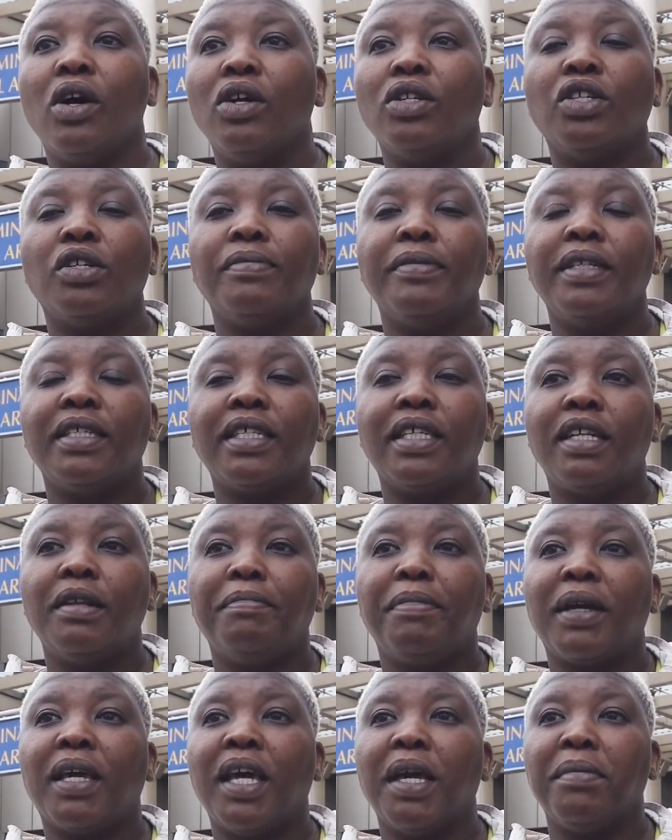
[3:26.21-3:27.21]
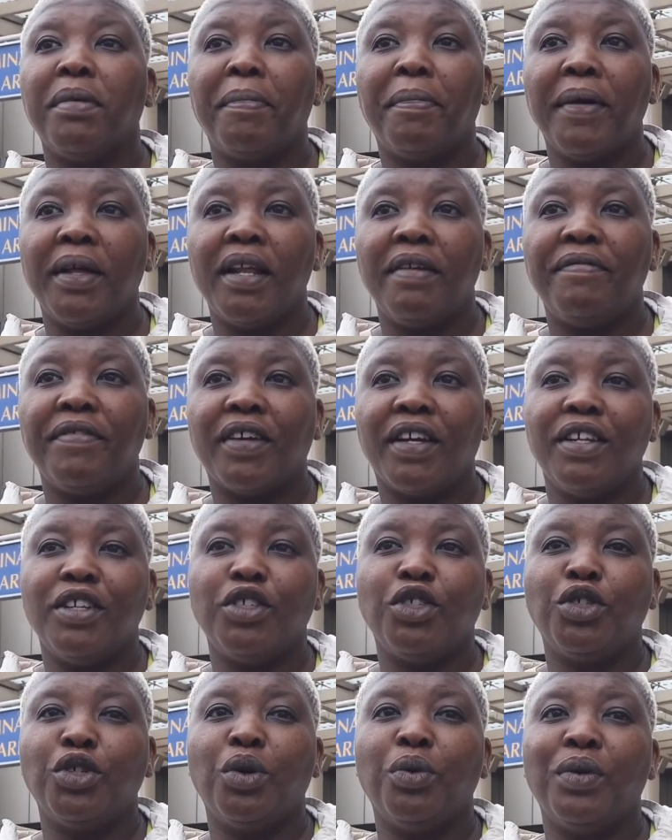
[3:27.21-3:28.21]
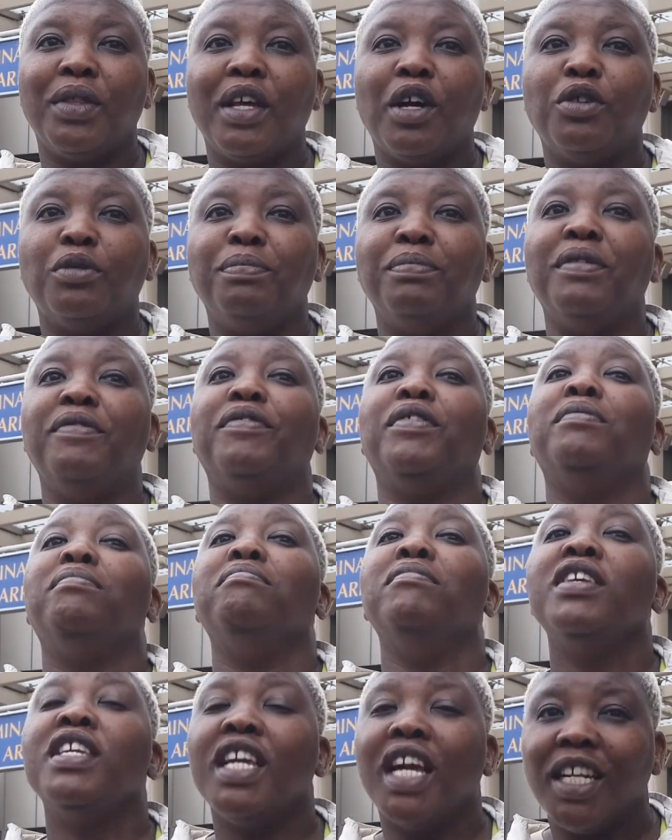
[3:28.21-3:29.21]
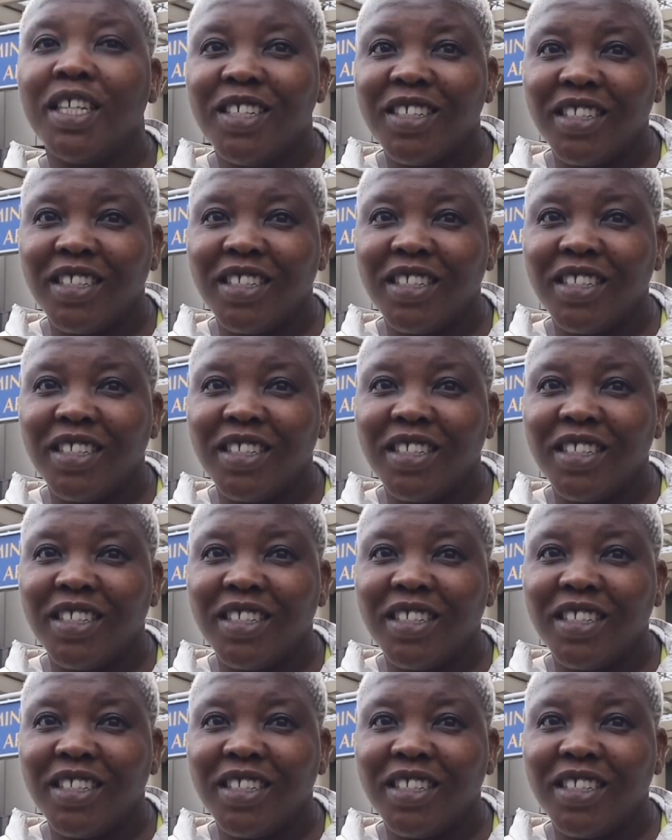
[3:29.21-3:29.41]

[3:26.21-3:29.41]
automatically became a Pan-Africanist show without even me,